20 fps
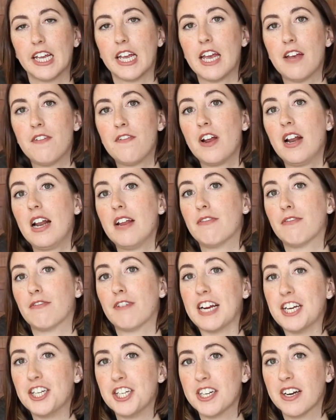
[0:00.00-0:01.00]
If you live
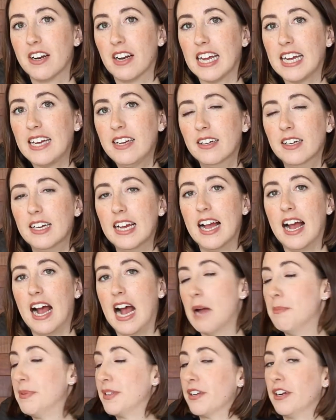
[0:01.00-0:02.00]
regionally,
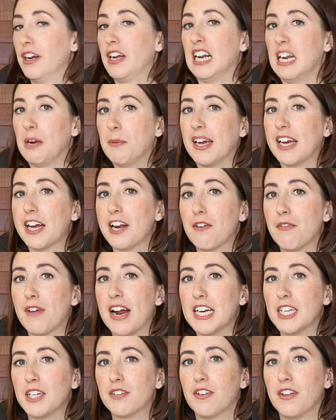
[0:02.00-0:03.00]
absolutely we can
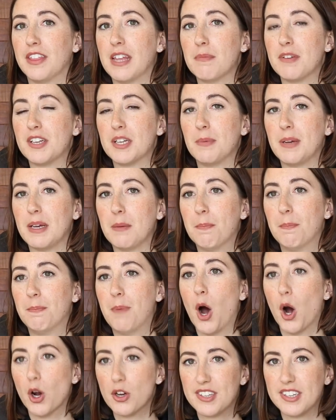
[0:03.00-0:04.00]
arrange for them to be
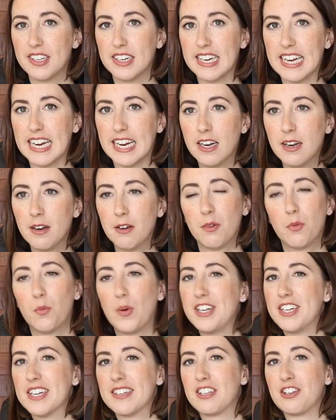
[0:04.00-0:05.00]
posted in.
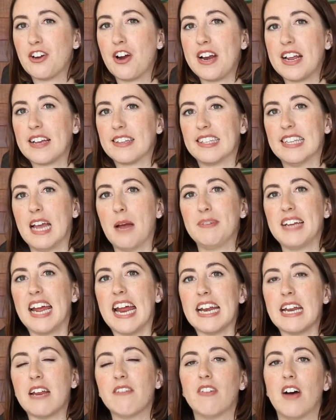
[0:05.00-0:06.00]
We just don't accept
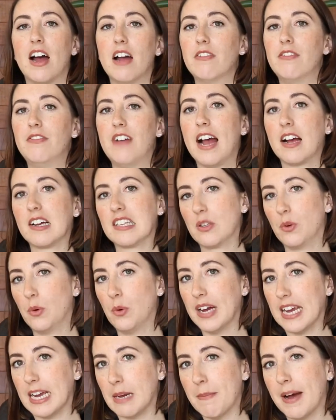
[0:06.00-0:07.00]
any via fax
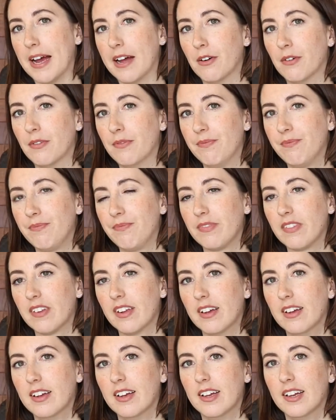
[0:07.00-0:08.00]
or email.
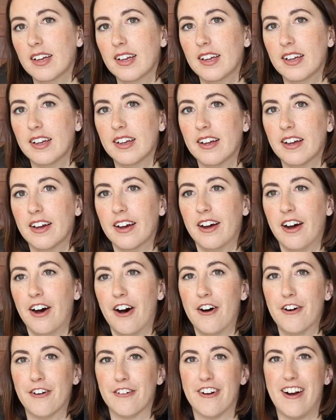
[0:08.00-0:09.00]

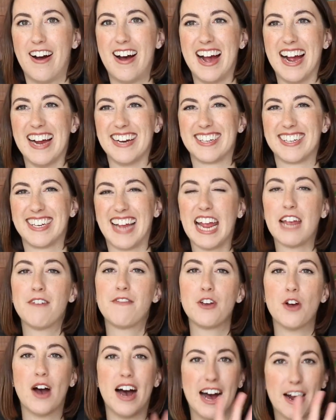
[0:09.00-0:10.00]
All right,
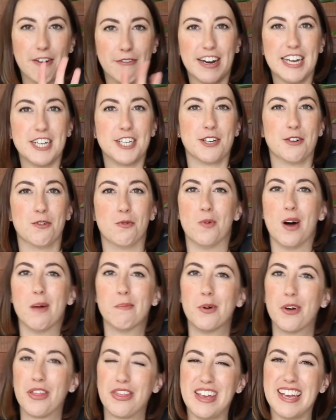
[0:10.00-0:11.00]
if you are regional,
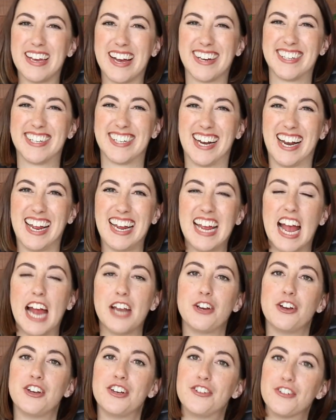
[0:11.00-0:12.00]
one more thing actually,
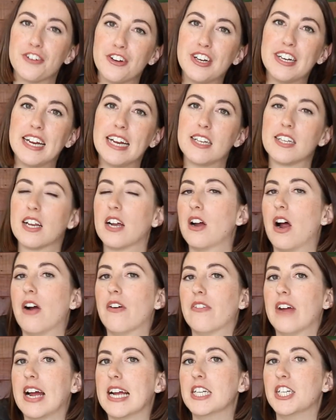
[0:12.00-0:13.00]
and you do need to
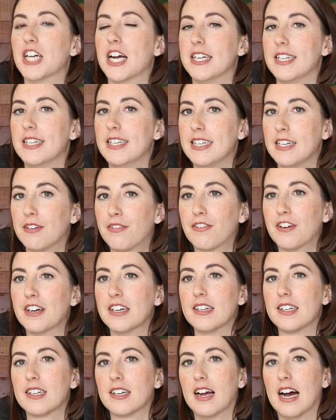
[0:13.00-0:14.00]
arrange a
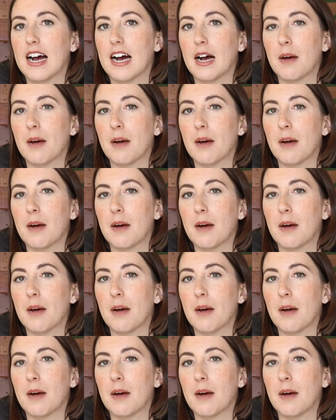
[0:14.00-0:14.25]
different